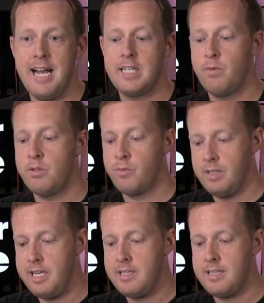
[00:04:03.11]
X was
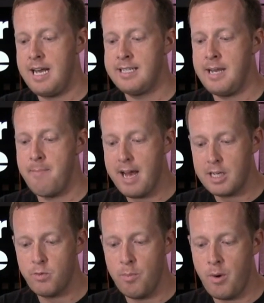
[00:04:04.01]
released as a
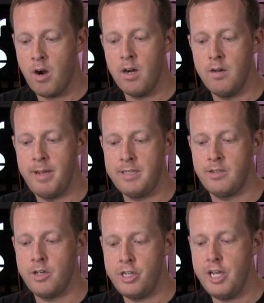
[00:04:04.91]
Maxwell part based
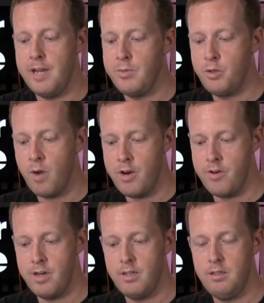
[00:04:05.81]
on G M two
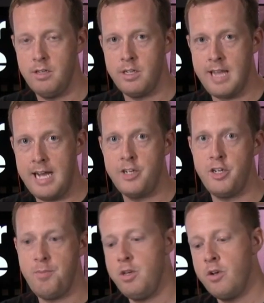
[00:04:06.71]
hundred, that
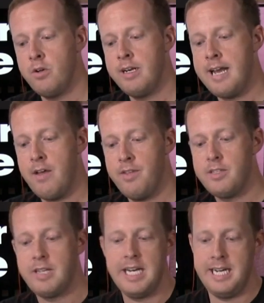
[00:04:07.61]
G P U. And now
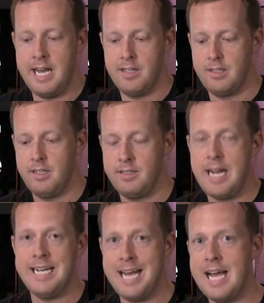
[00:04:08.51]
this Titan X,
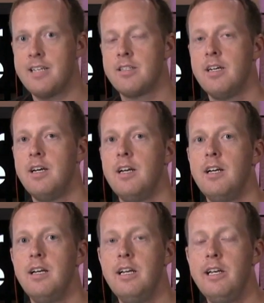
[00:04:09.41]
Titan X
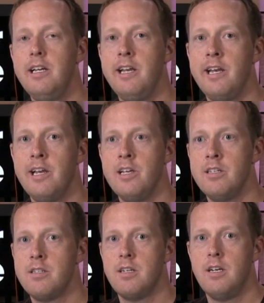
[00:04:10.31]

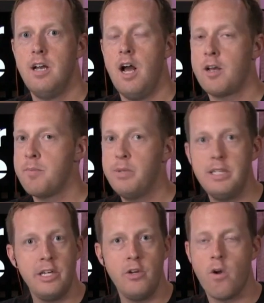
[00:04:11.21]
is a
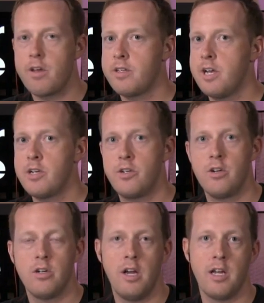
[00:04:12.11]
completely new
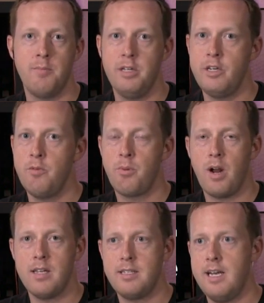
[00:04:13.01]
architecture, a completely new
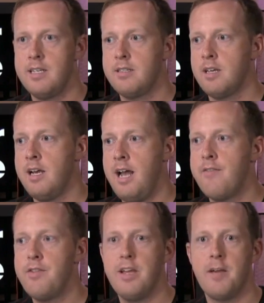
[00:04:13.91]
process. Uh,
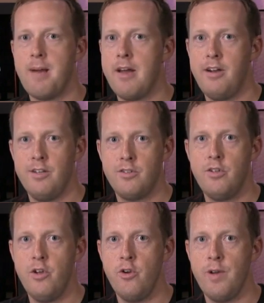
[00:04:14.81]
everything about it is
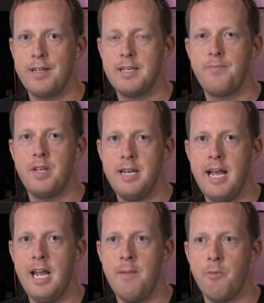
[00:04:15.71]
new except the
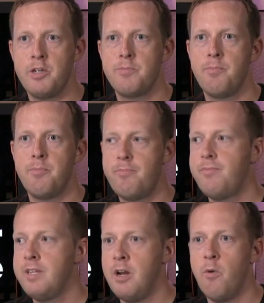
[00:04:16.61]
name, which...
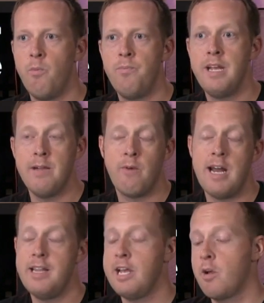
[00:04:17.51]
You know, they,
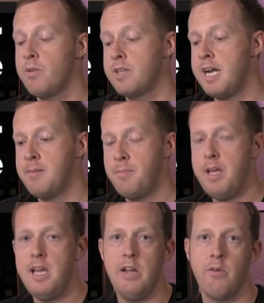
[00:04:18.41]
why didn't they go with Titan
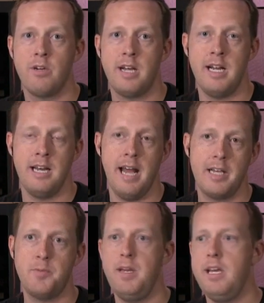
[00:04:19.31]
P or Titan
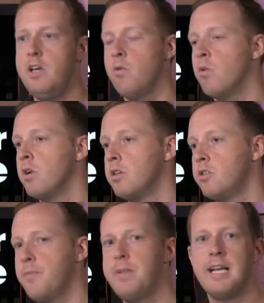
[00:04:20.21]
X P or
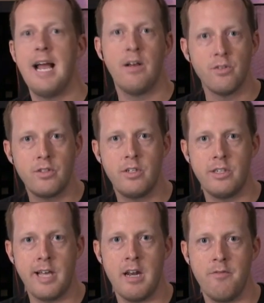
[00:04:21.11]
something else to
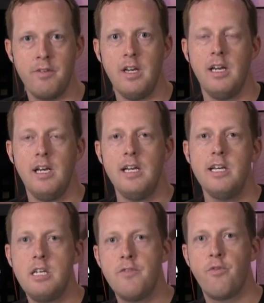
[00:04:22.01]
kind of
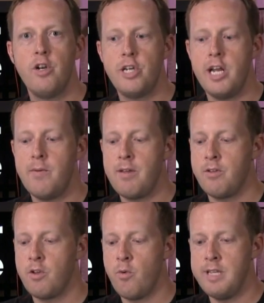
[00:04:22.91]
differentiate it
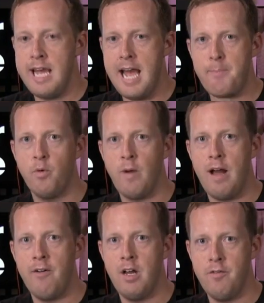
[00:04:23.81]
rather than going the Apple
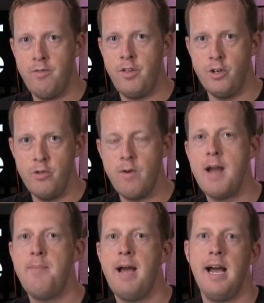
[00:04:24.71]
route of the new
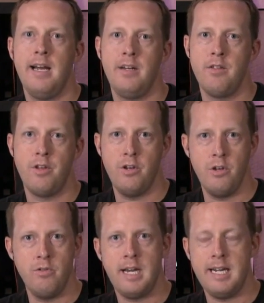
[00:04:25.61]
iPad, the
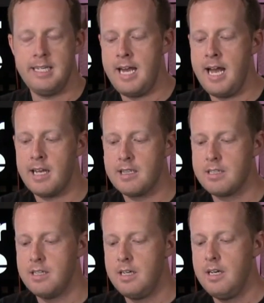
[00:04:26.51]
new Titan
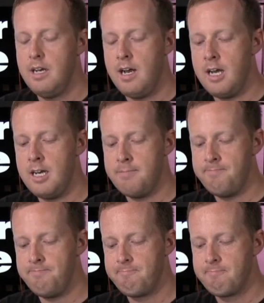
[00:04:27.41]
X?
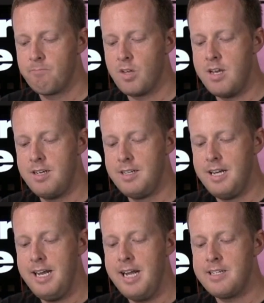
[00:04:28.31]
Um,
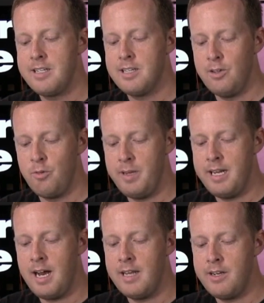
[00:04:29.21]
it's it's a little bit
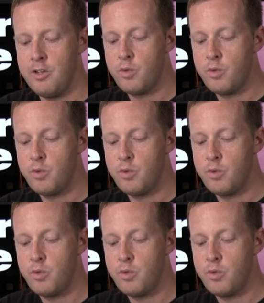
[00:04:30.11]
odd there.